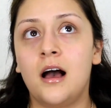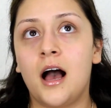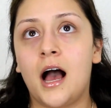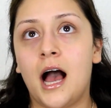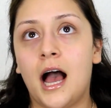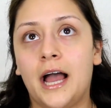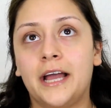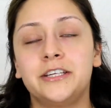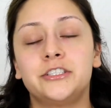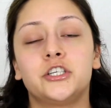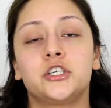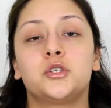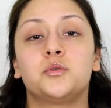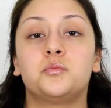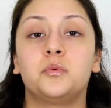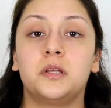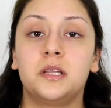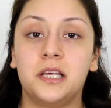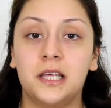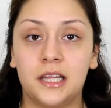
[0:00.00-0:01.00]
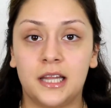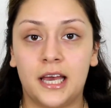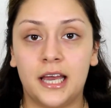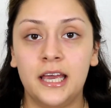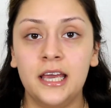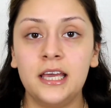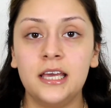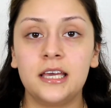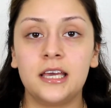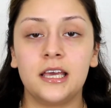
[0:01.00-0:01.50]
I just really
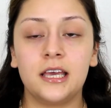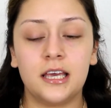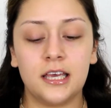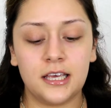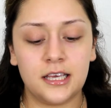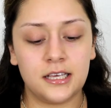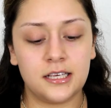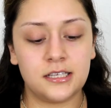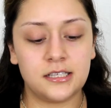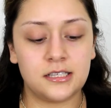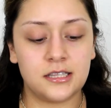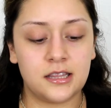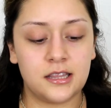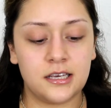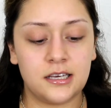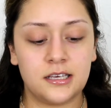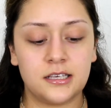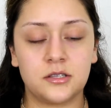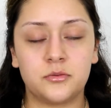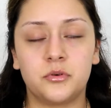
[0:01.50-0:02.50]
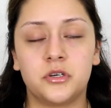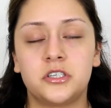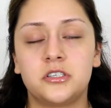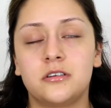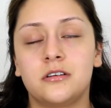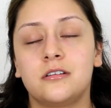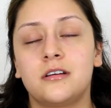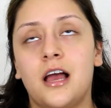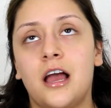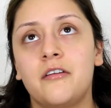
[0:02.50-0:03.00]
like is this, which
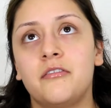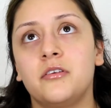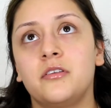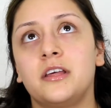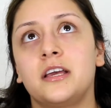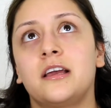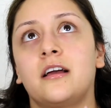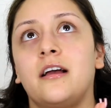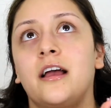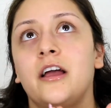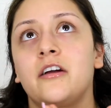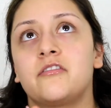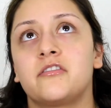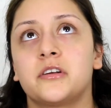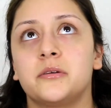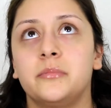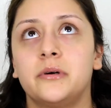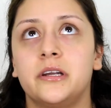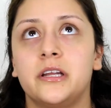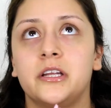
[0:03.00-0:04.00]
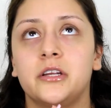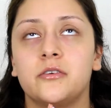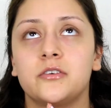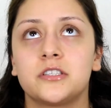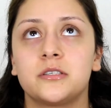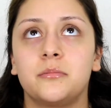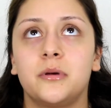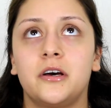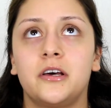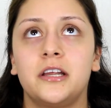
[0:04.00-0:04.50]
I feel like everybody
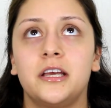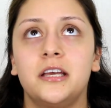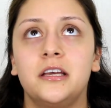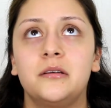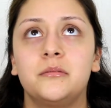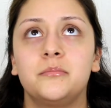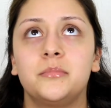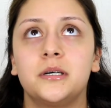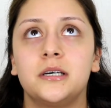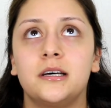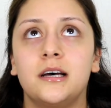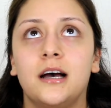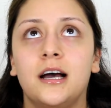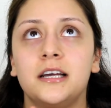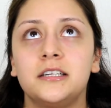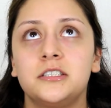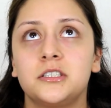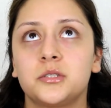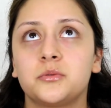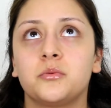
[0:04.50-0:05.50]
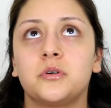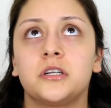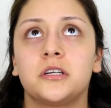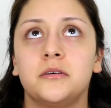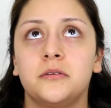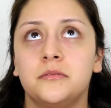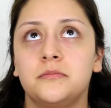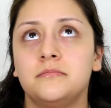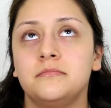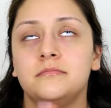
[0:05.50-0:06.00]
knows about it, but I just want
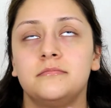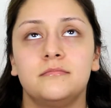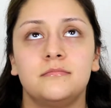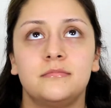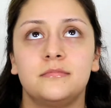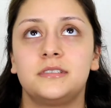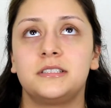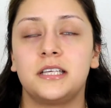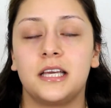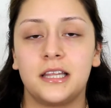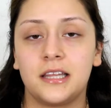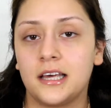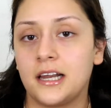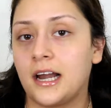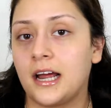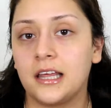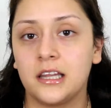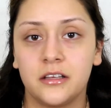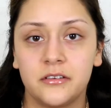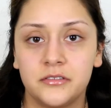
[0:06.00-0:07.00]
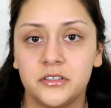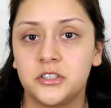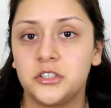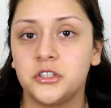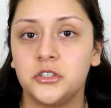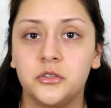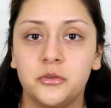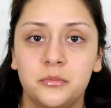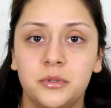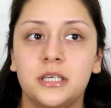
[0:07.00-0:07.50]
to say that I love it
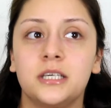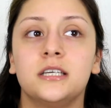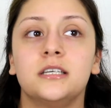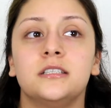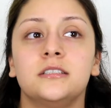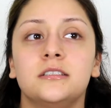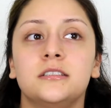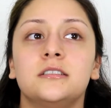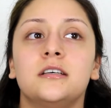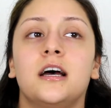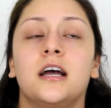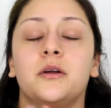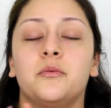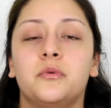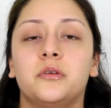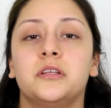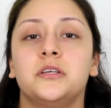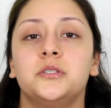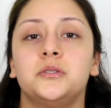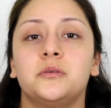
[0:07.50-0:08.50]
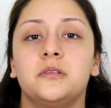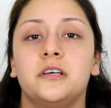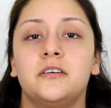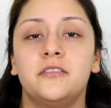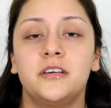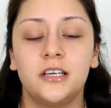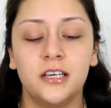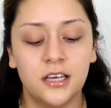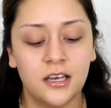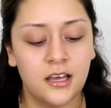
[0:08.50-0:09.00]
too because I really do love
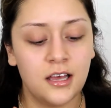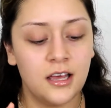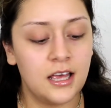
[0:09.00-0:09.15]
it.